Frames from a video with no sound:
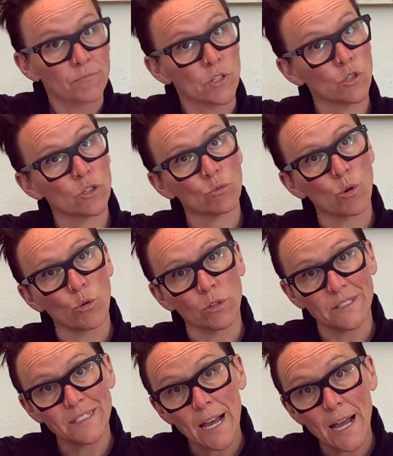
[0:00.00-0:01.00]
You could roll a
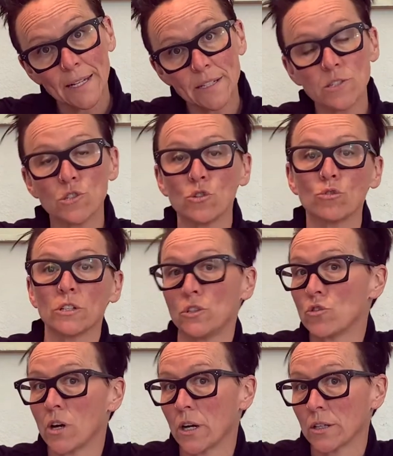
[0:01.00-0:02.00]
dice, you could
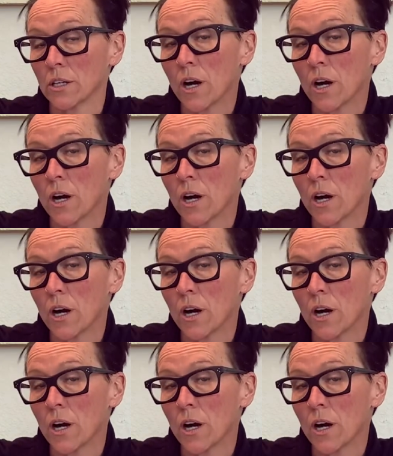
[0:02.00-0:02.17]
draw a